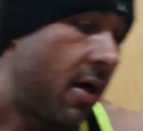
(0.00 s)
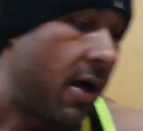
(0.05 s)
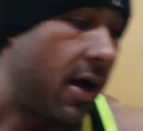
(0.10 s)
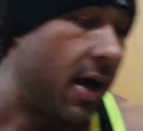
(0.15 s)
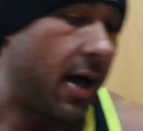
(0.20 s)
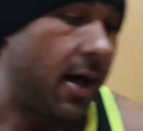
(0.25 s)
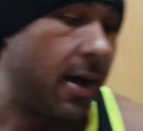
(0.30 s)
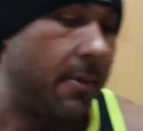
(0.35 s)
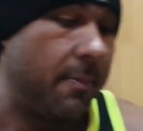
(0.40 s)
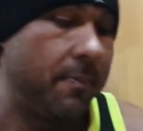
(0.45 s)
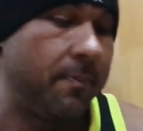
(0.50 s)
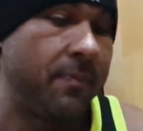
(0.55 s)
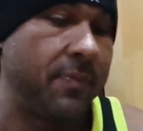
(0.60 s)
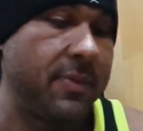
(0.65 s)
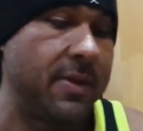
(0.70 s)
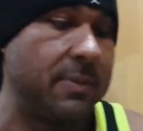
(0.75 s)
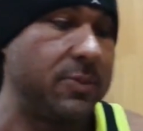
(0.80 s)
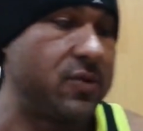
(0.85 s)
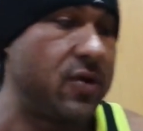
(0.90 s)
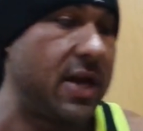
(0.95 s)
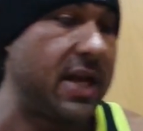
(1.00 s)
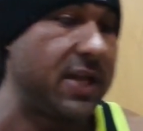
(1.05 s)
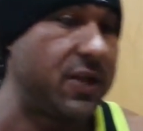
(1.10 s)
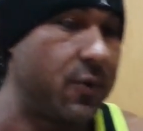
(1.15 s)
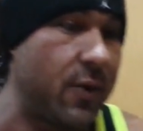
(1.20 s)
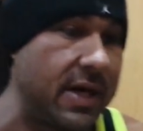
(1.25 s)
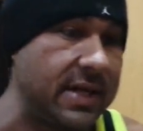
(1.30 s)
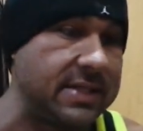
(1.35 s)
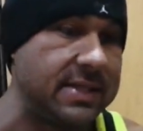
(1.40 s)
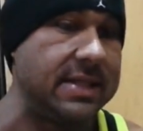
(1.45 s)
I'm training
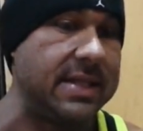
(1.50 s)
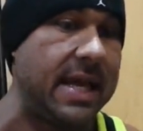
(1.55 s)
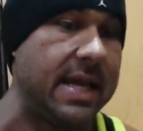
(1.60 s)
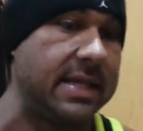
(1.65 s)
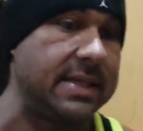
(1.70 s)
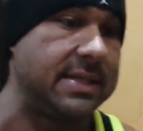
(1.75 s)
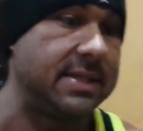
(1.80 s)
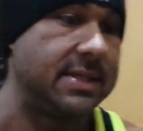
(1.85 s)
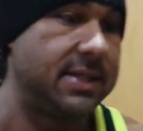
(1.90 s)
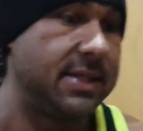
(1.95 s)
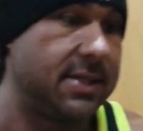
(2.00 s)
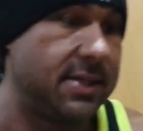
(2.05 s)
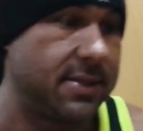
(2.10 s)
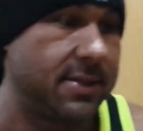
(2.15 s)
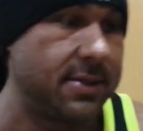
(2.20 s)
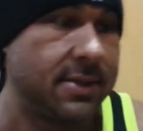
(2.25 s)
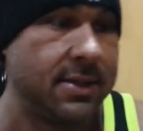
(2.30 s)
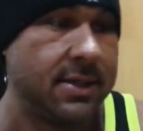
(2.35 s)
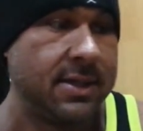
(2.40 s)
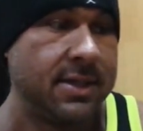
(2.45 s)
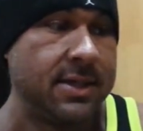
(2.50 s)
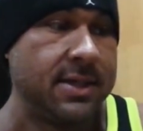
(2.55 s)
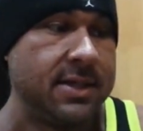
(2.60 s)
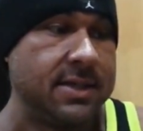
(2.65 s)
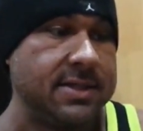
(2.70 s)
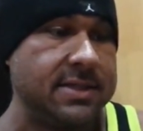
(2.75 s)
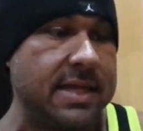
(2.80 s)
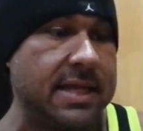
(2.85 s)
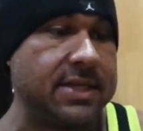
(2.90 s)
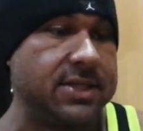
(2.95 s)
twice a day still.
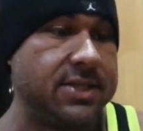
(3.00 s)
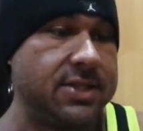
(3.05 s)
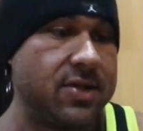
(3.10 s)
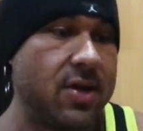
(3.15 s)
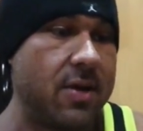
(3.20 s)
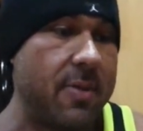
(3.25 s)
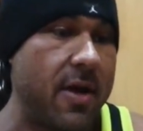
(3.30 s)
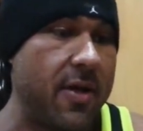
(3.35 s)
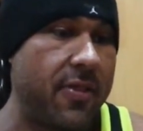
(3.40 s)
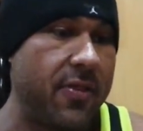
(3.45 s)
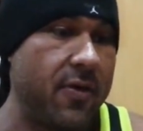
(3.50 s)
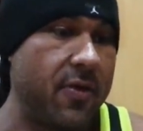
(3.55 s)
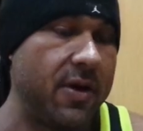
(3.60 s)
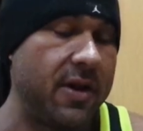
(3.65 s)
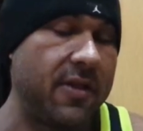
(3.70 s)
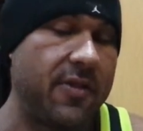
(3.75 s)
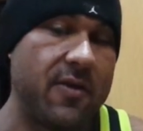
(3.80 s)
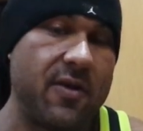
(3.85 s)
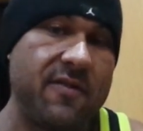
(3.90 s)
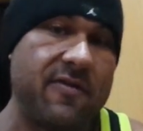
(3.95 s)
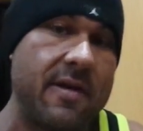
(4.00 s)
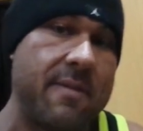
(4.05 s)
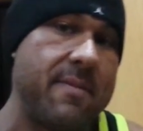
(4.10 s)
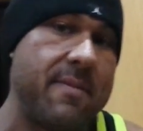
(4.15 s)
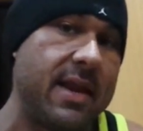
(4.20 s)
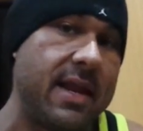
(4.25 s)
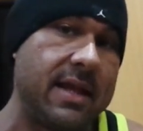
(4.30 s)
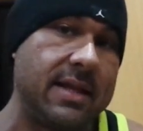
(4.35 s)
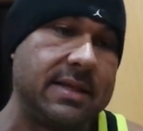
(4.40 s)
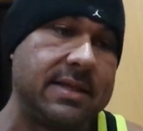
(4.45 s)
Sessions are about 30 to 35
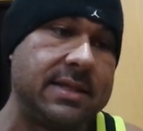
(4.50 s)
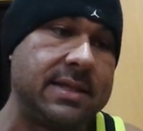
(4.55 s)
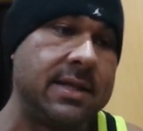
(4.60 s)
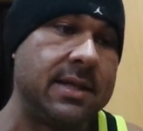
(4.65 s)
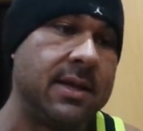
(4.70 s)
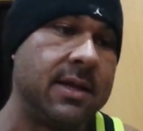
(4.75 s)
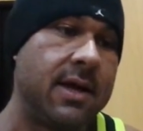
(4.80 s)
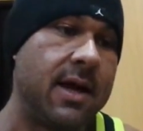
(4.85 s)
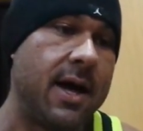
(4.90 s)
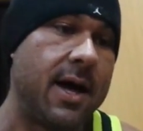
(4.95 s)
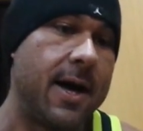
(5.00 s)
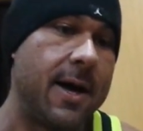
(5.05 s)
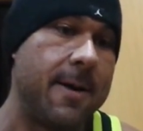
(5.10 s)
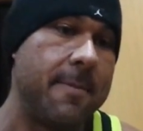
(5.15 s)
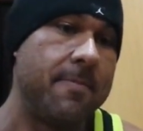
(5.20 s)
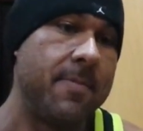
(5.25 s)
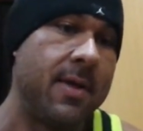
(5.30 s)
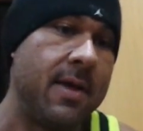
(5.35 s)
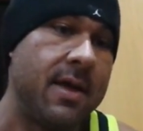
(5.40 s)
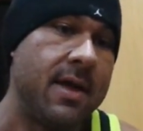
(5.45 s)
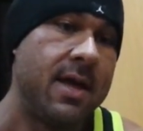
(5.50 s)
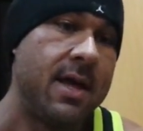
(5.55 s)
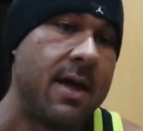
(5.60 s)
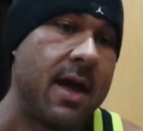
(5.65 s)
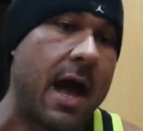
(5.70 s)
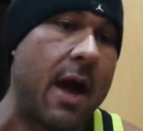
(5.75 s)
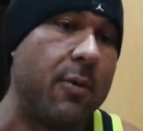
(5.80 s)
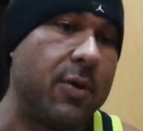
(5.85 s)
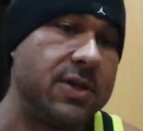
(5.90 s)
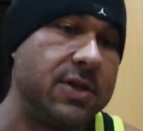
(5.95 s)
minutes.
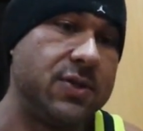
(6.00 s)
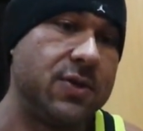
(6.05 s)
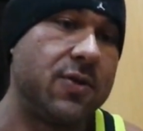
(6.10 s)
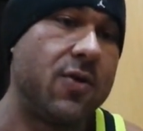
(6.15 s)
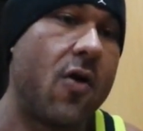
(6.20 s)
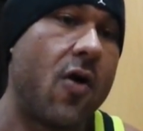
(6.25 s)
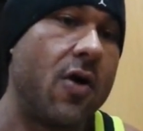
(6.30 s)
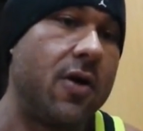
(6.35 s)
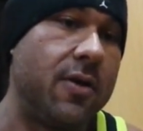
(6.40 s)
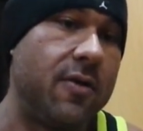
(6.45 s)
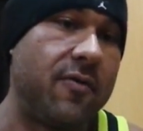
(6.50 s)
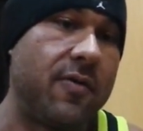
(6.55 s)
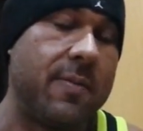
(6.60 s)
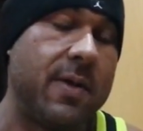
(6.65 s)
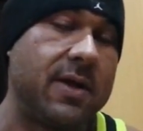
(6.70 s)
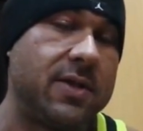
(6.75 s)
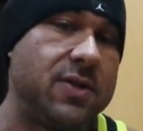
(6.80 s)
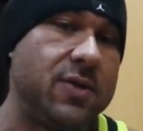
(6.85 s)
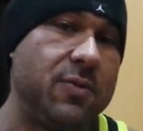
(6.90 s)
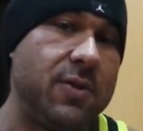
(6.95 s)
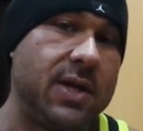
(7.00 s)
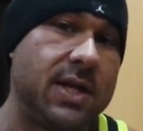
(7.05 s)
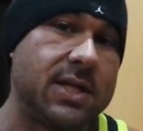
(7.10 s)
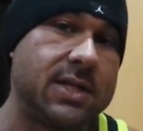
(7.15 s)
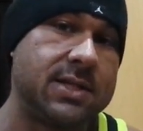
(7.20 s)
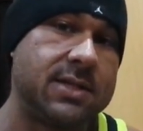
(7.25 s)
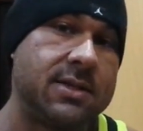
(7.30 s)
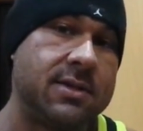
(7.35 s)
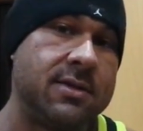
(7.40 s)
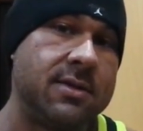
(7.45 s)
I was doing cardio for about 2
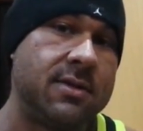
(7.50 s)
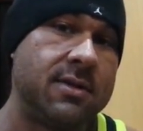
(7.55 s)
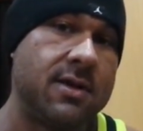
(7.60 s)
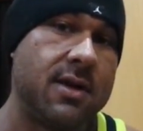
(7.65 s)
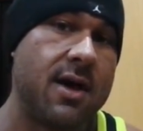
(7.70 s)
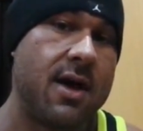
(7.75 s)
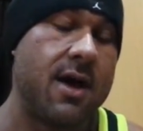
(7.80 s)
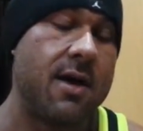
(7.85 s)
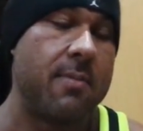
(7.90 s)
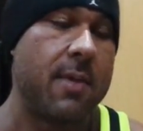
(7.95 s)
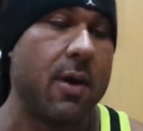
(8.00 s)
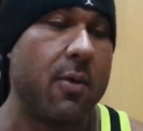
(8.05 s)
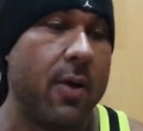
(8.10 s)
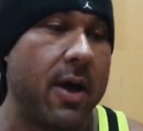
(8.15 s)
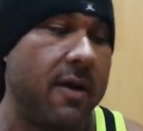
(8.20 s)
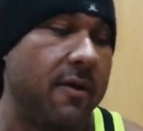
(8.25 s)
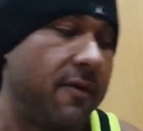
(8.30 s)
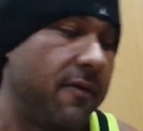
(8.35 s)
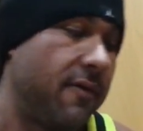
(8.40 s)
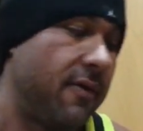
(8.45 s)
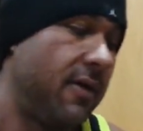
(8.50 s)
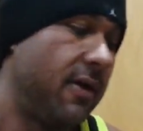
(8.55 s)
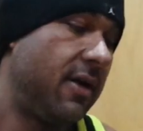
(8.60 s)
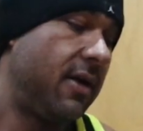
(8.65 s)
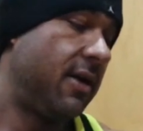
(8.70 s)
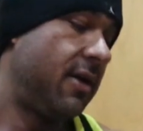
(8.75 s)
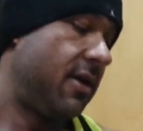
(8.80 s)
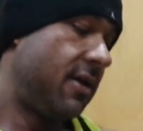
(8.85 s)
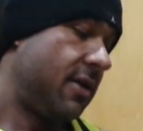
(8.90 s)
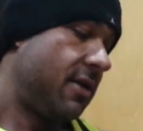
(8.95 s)
weeks. My wife
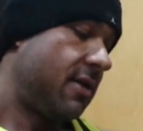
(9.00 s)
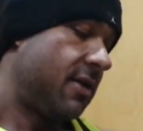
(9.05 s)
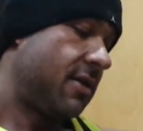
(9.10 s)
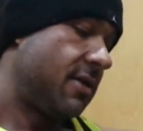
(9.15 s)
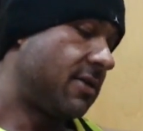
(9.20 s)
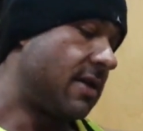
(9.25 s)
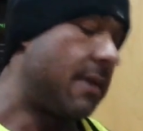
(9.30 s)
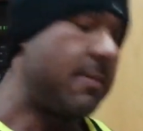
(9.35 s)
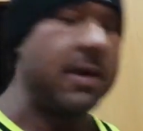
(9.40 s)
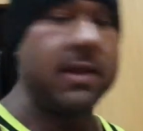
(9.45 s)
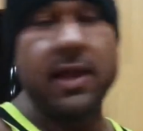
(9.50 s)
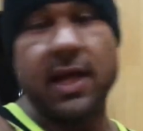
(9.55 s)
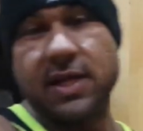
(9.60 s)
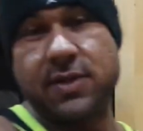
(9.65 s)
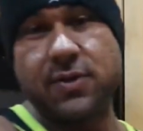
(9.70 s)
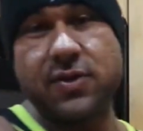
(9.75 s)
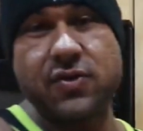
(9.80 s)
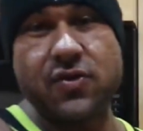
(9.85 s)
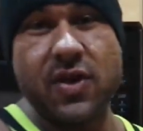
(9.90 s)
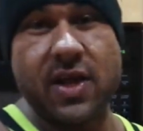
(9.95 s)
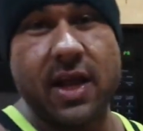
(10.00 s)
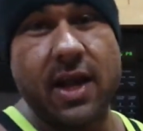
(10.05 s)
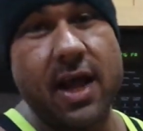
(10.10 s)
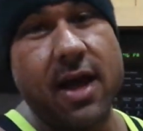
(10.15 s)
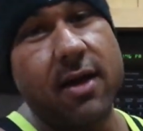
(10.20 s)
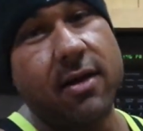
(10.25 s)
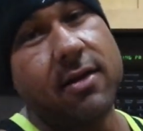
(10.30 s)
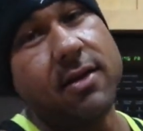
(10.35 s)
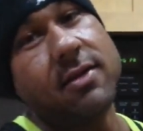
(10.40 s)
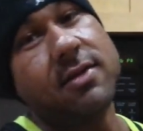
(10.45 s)
thought my legs were stringing
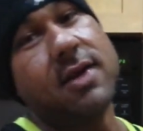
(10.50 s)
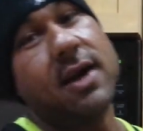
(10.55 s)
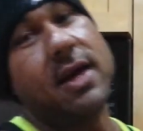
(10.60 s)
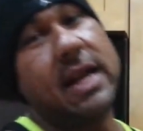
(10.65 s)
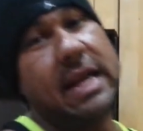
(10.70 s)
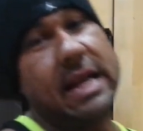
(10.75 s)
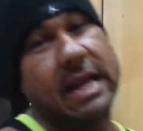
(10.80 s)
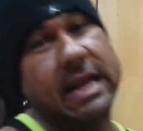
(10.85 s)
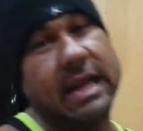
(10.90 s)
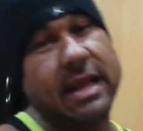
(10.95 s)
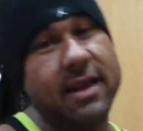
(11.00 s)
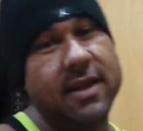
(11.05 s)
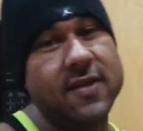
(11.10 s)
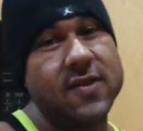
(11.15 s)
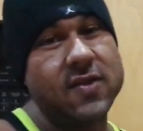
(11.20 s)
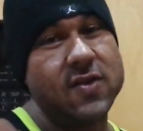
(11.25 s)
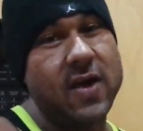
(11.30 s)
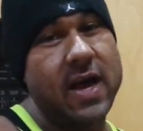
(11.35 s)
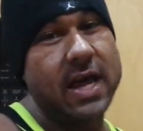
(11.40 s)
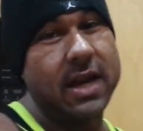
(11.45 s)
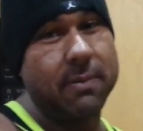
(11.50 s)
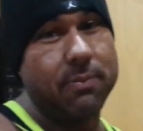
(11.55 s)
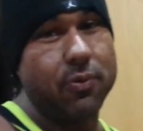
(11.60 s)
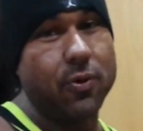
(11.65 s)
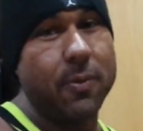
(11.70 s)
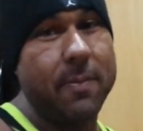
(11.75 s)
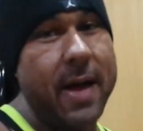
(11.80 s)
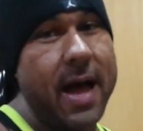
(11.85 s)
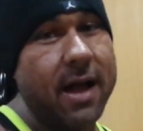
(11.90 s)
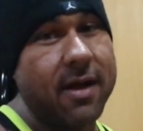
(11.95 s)
out, thought I didn't need it, so I had to
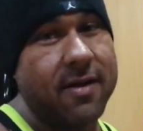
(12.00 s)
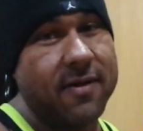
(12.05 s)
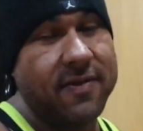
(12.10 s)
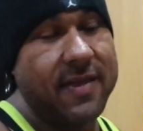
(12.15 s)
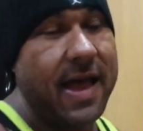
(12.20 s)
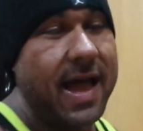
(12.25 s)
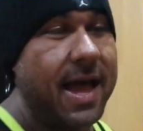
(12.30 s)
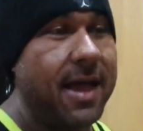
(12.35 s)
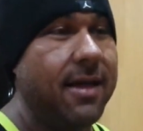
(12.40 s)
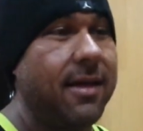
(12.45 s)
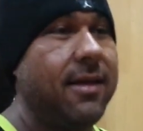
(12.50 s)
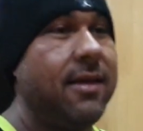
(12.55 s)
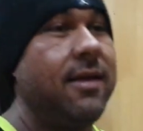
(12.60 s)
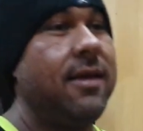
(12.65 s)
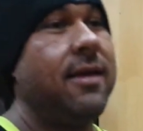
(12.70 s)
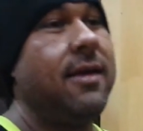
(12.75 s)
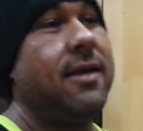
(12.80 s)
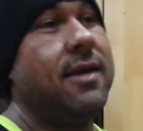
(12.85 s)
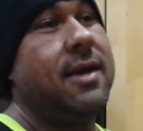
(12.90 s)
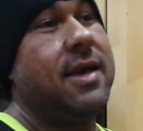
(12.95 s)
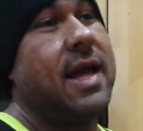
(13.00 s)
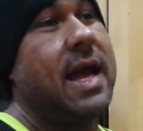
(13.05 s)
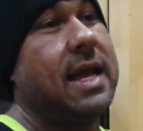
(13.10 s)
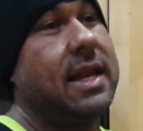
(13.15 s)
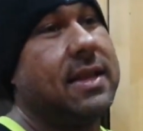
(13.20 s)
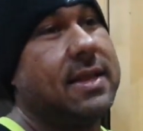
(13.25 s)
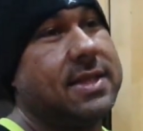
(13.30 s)
pull back on that. had a